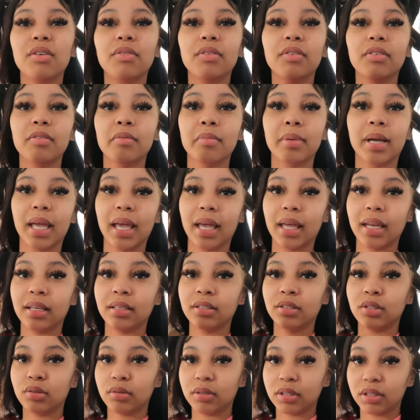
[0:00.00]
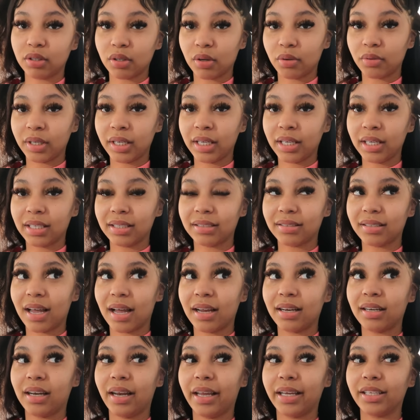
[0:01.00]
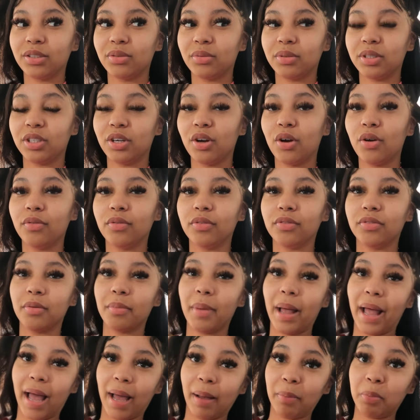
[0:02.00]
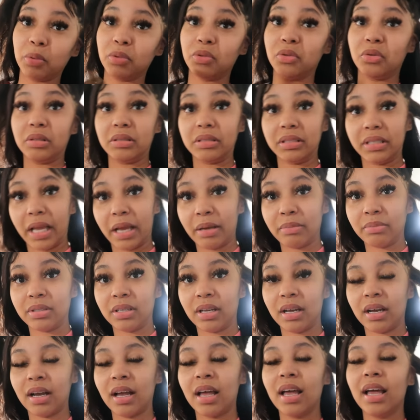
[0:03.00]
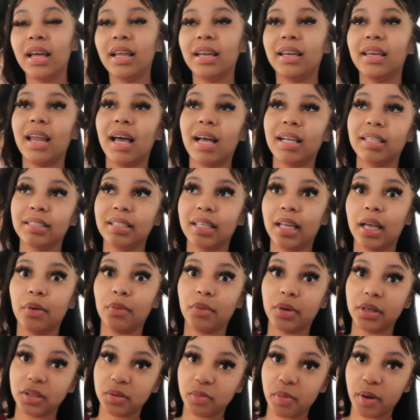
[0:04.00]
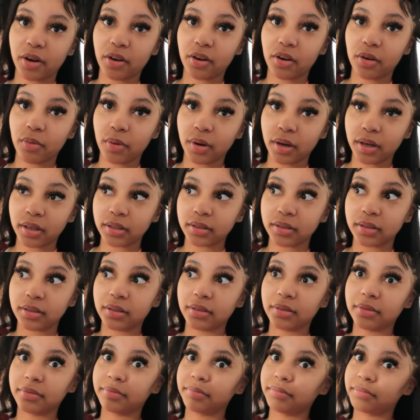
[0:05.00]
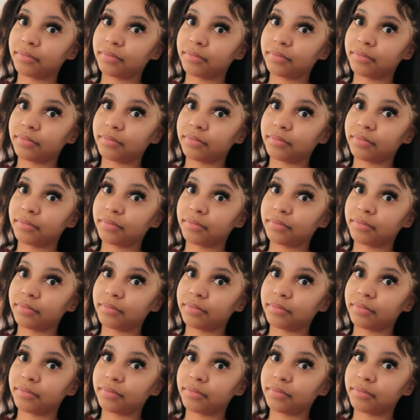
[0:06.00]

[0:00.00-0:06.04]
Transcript: over from a Canon to a Sony is kind of like switching over from an Apple to a Samsung. Not saying one is better or worse.